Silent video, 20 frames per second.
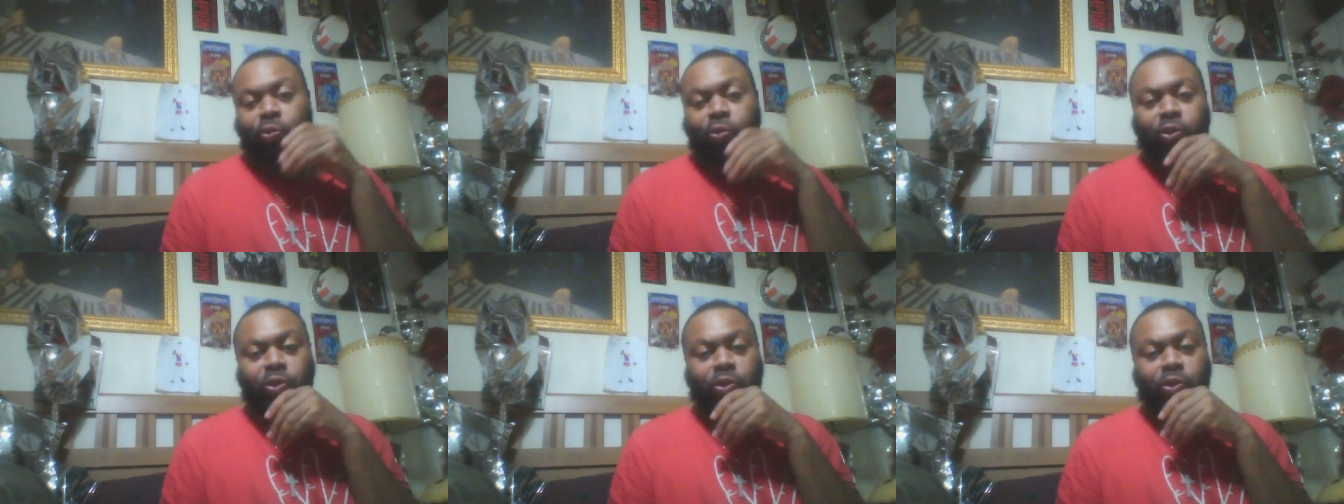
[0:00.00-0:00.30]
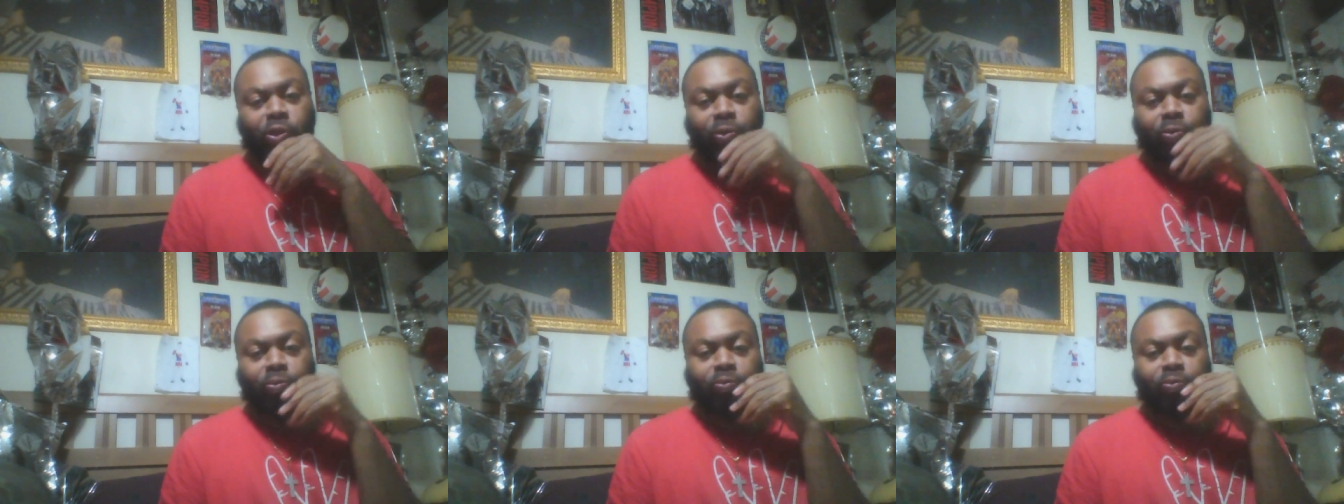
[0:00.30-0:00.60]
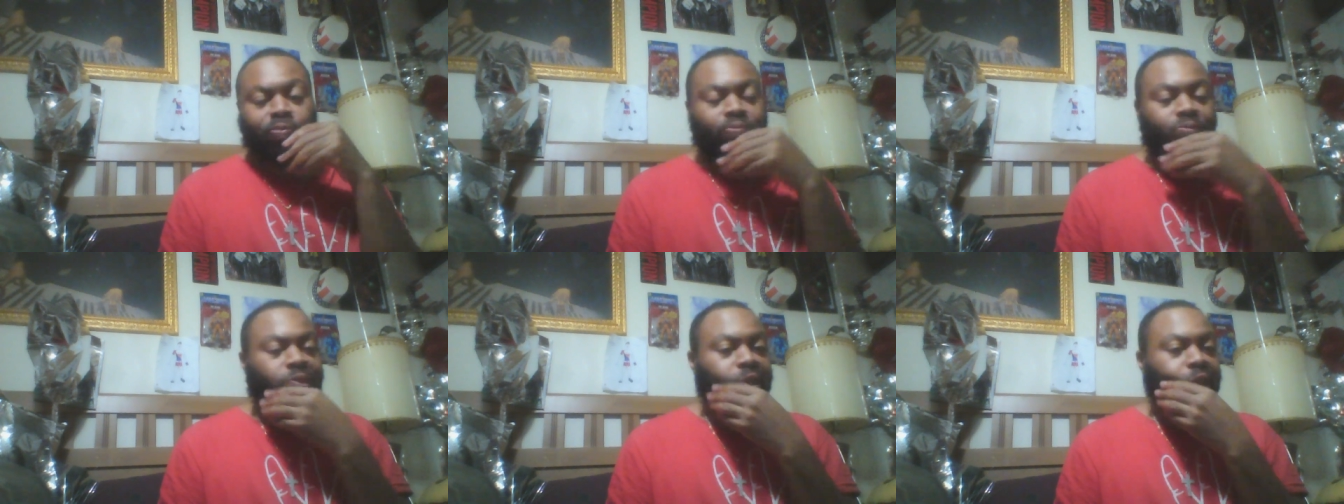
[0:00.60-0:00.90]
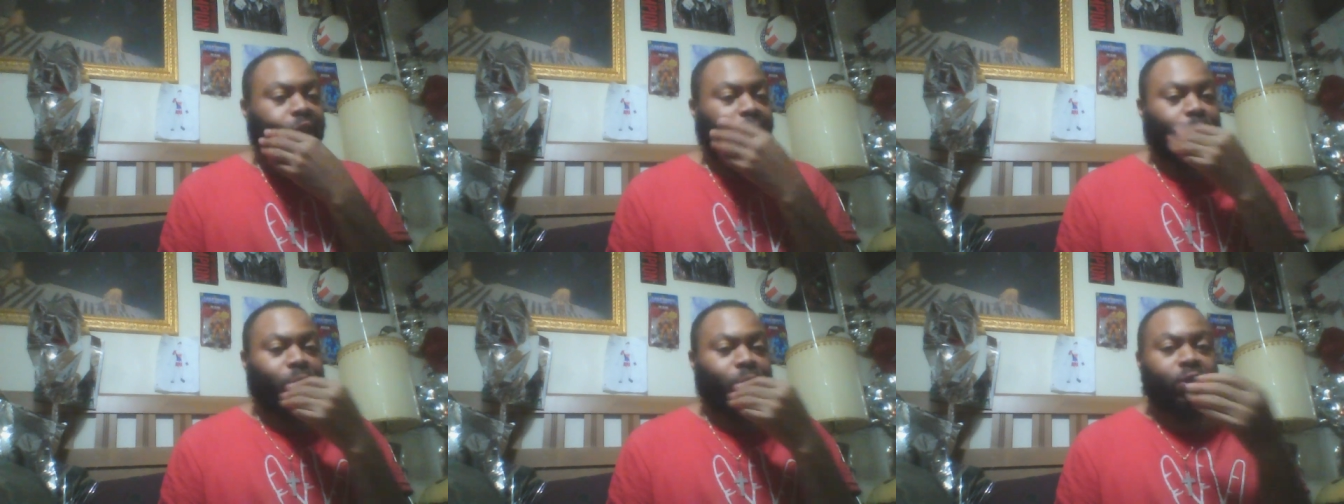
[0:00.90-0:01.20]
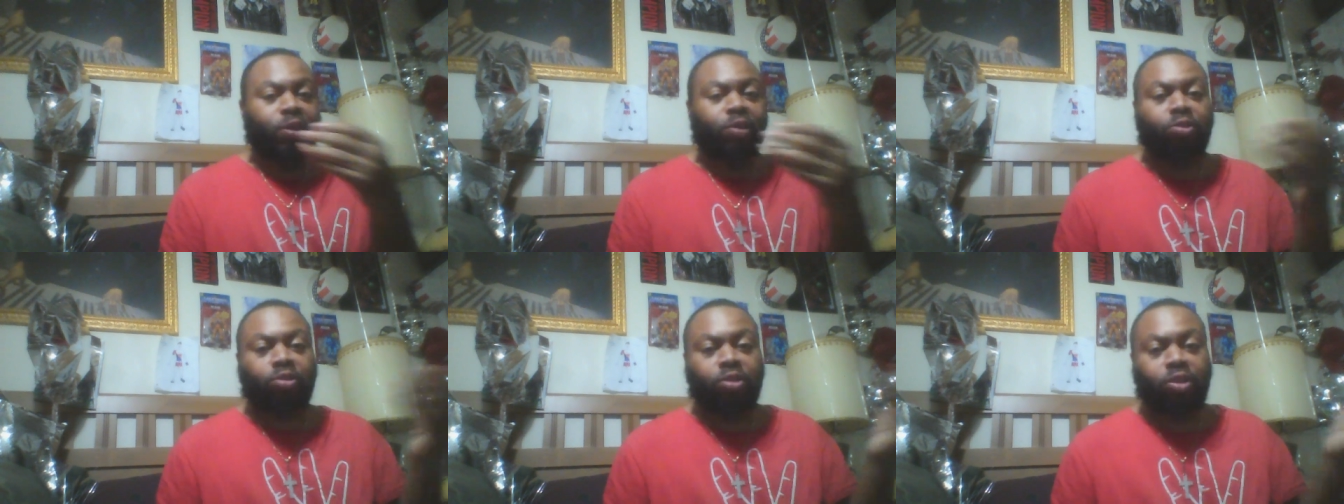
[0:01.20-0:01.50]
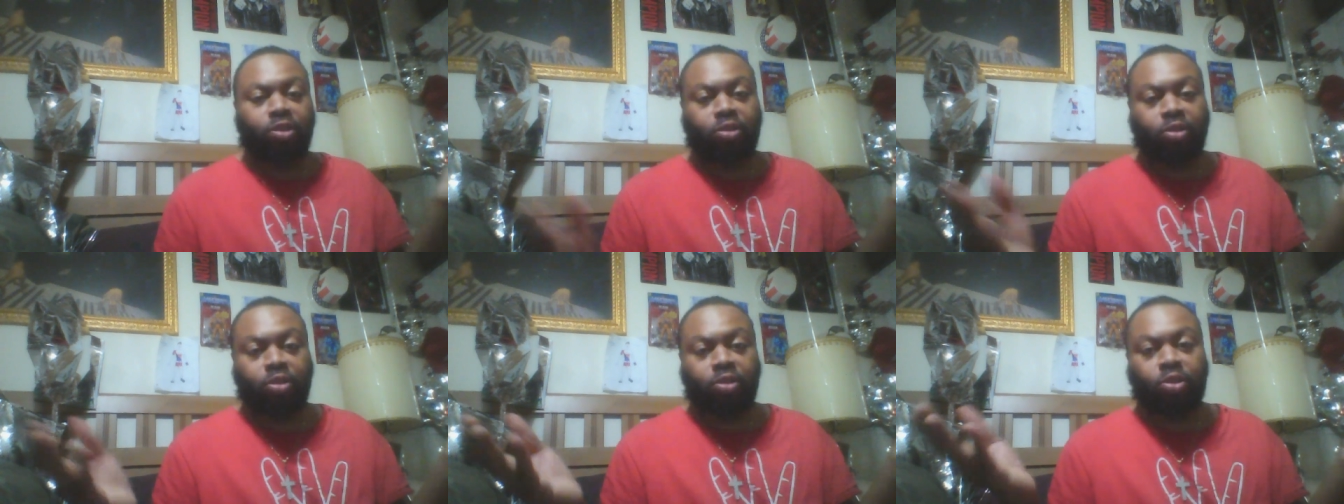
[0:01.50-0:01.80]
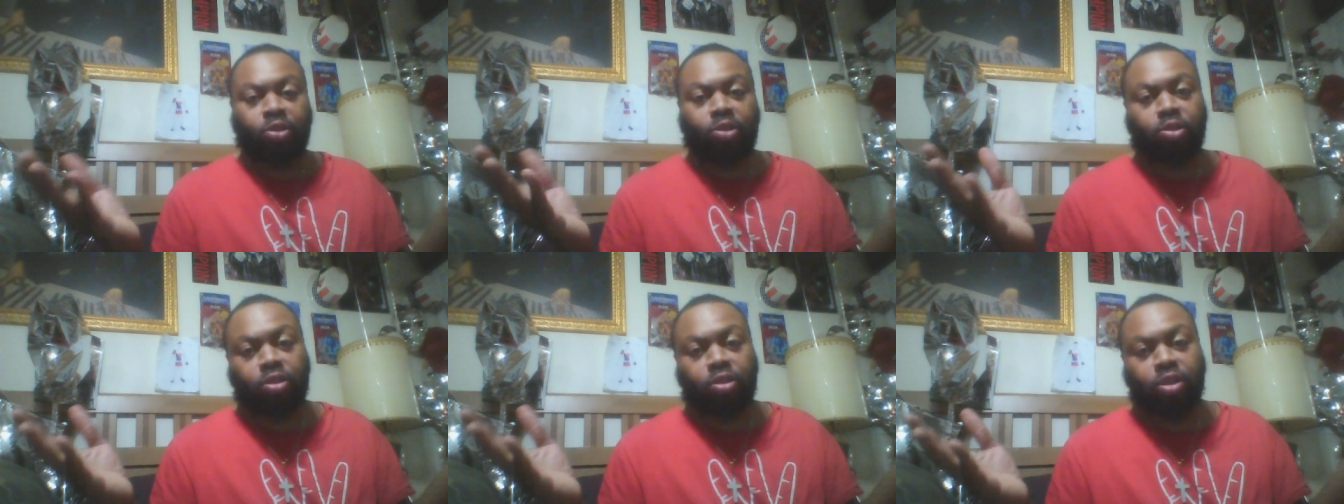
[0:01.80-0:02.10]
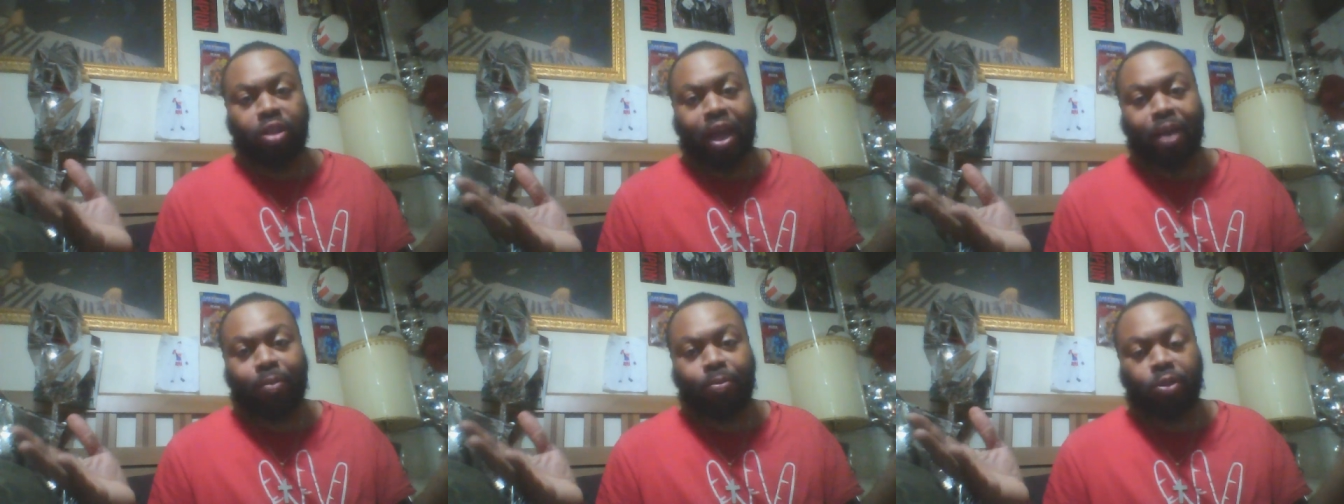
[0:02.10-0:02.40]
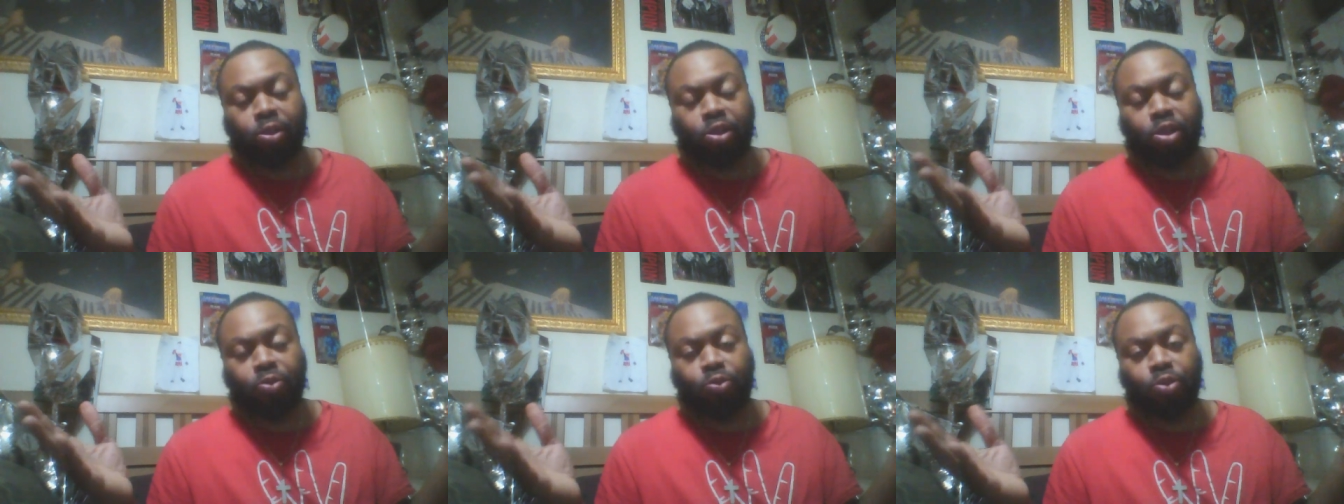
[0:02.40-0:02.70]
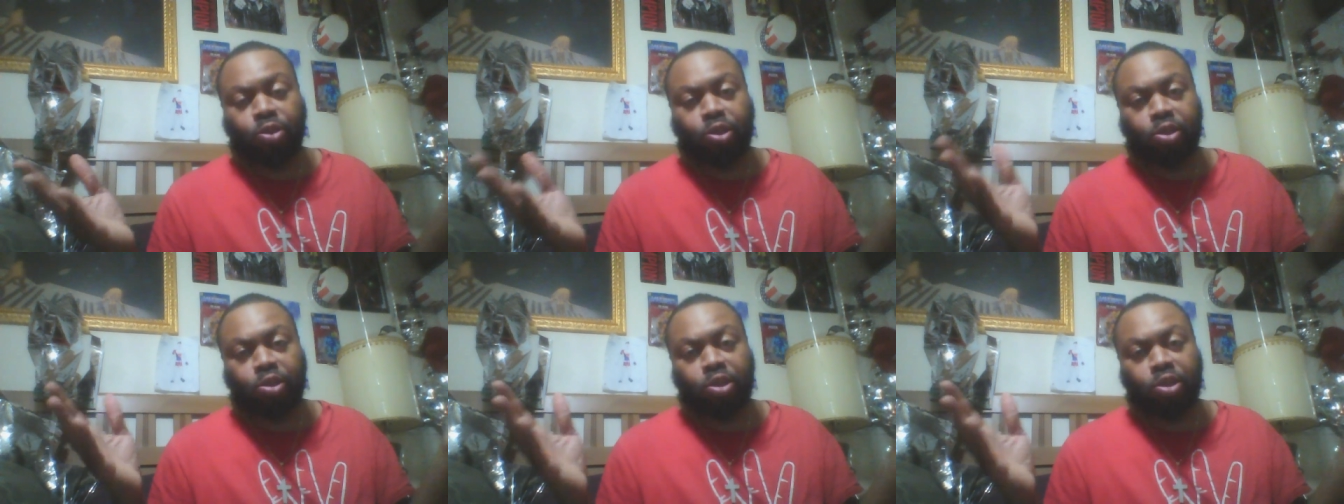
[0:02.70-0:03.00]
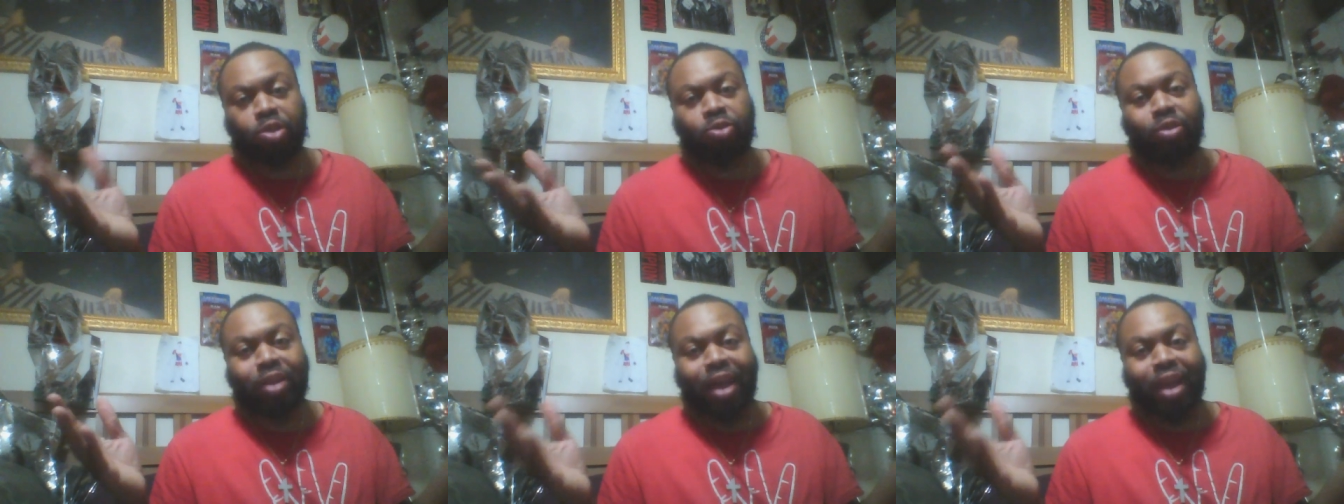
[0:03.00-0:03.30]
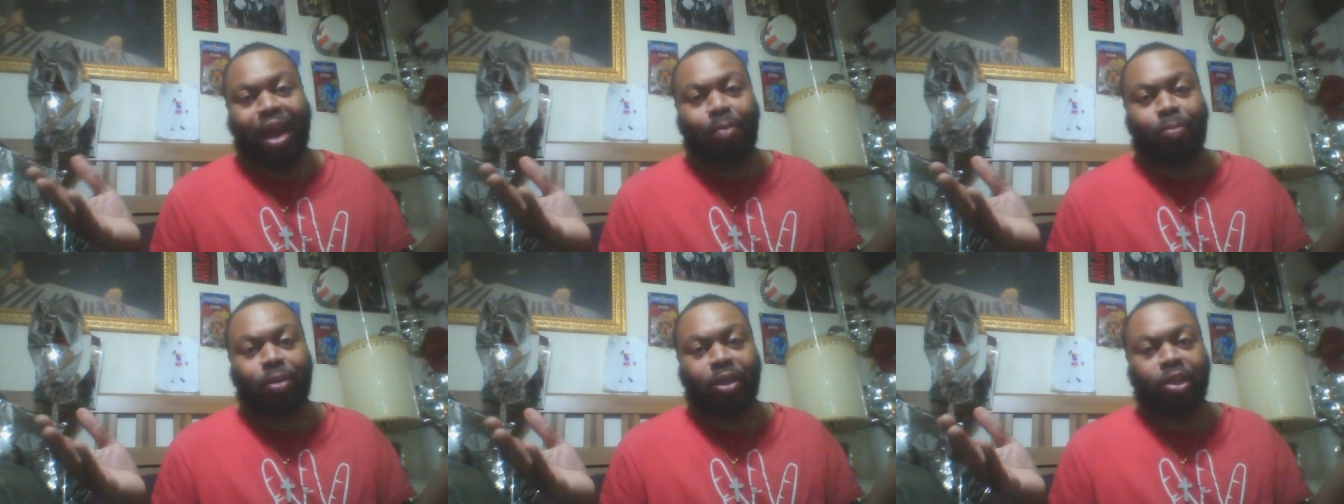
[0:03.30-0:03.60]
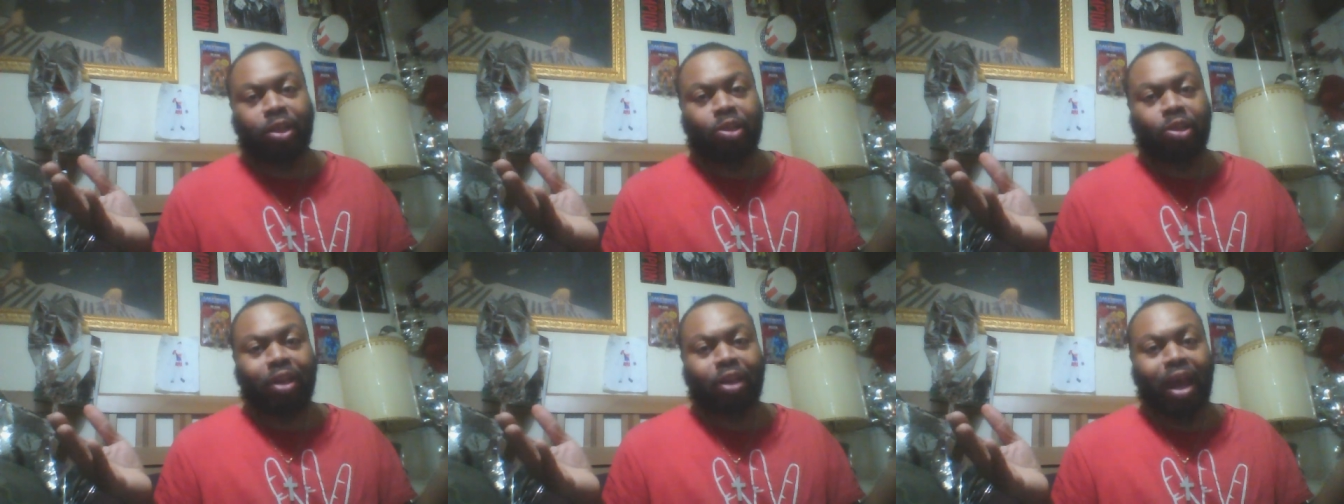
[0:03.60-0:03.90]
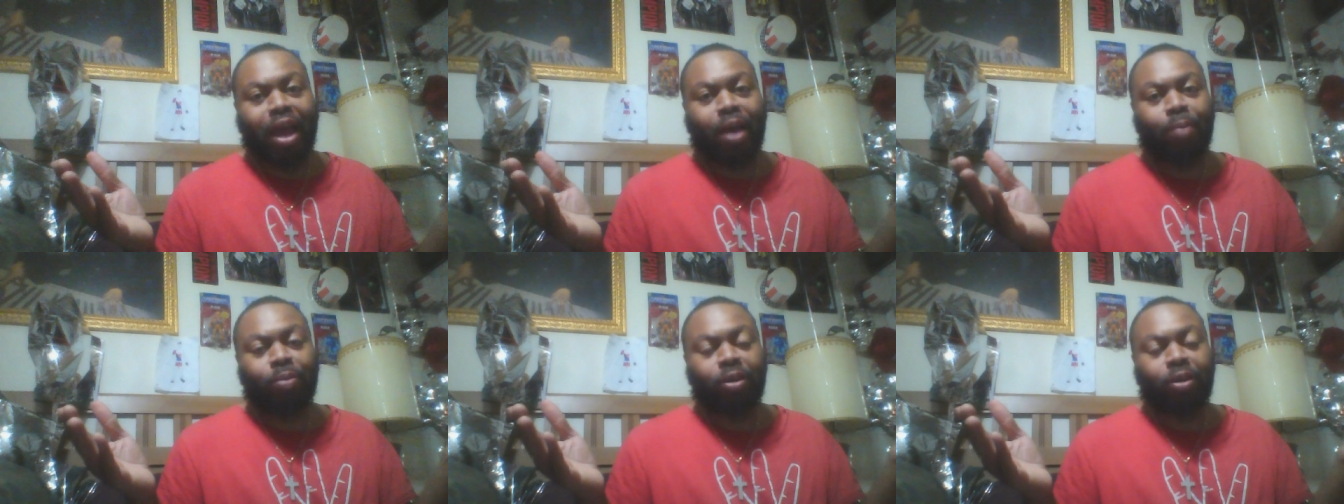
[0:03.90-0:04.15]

You know, I mean, it's the name of the series is still Diabetes and I,